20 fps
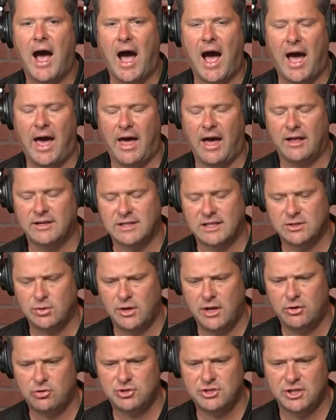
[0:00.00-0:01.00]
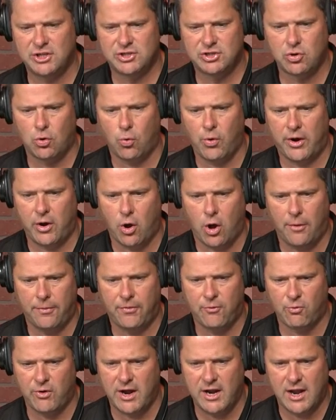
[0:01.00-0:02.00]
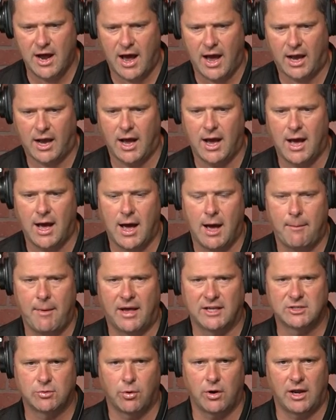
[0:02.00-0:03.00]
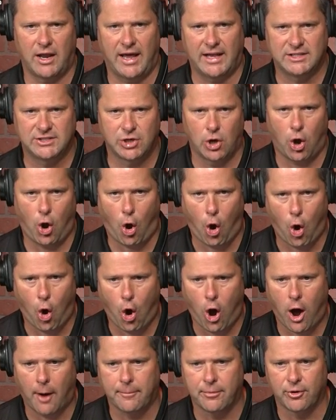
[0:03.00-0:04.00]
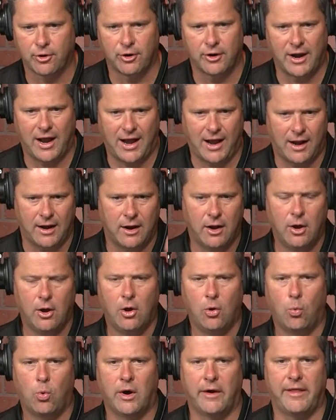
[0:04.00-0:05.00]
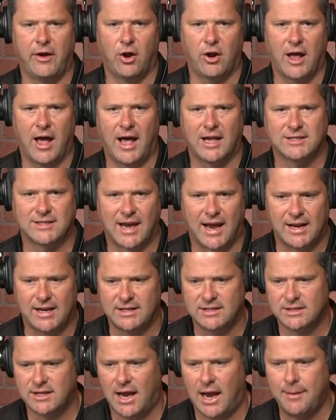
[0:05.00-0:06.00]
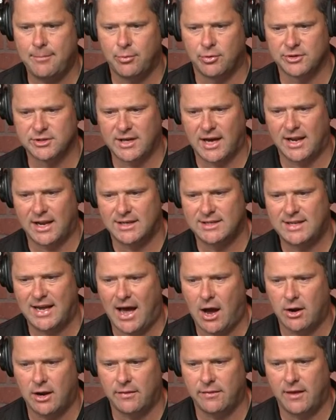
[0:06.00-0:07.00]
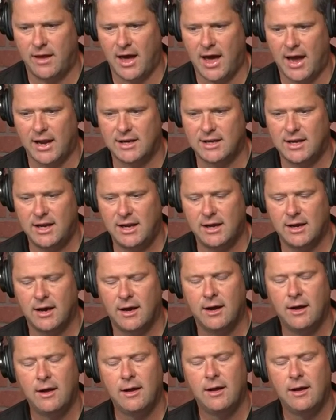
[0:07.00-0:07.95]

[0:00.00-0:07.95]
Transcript: I, I saw an interesting story at on3.com as it relates to Auburn and one of their guys, Andy Staples, kind of touting the idea